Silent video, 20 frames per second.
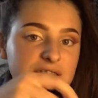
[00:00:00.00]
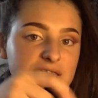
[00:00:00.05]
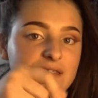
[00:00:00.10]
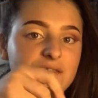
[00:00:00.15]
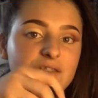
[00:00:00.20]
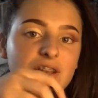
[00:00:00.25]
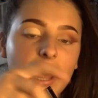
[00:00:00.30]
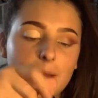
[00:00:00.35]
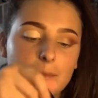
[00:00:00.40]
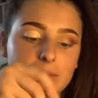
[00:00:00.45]

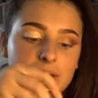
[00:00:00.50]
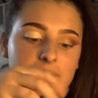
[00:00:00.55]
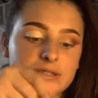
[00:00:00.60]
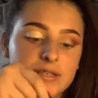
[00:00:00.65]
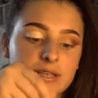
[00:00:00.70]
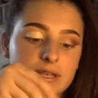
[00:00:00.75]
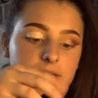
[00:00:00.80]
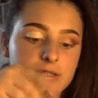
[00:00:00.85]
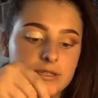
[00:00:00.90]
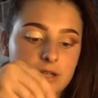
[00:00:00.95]
even out my
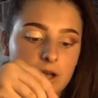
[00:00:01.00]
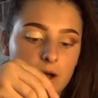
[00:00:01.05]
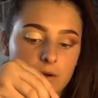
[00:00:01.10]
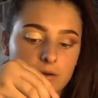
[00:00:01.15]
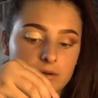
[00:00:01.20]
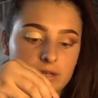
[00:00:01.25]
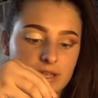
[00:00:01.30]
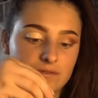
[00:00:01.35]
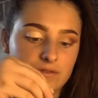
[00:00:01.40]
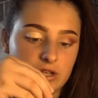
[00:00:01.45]
skin
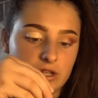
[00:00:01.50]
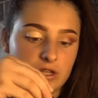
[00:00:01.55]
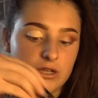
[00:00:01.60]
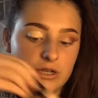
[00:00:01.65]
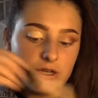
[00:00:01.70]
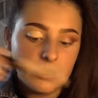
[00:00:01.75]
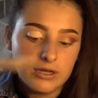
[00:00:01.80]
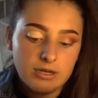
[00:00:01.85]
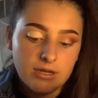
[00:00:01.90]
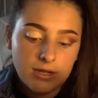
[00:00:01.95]
tone, give it a
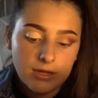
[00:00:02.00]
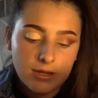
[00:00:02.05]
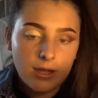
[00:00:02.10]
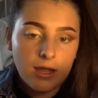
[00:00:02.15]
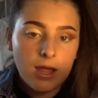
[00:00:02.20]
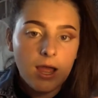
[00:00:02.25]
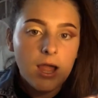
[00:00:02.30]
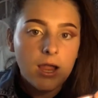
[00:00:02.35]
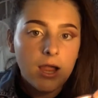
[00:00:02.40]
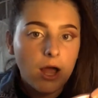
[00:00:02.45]
good
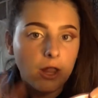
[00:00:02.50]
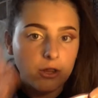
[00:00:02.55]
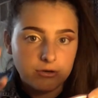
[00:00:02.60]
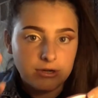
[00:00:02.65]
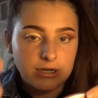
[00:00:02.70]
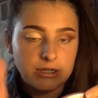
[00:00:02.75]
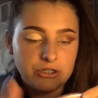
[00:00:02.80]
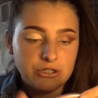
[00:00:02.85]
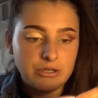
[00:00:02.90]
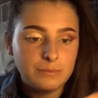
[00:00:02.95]

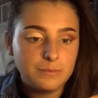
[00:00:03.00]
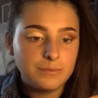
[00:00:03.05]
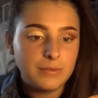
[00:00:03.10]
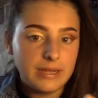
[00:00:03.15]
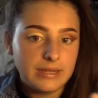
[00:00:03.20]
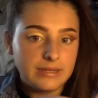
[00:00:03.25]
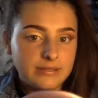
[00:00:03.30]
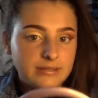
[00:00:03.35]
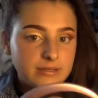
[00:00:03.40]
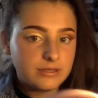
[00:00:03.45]
coloration
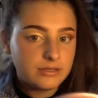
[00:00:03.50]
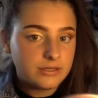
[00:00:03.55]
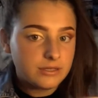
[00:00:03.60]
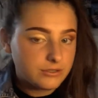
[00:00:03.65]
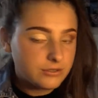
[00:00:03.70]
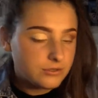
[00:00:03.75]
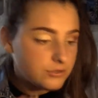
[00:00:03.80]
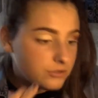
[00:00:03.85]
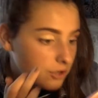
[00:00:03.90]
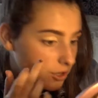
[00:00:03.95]
base to
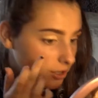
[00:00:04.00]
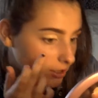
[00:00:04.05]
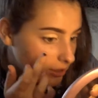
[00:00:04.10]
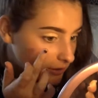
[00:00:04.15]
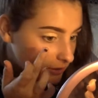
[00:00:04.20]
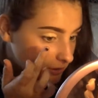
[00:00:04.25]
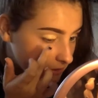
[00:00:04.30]
start.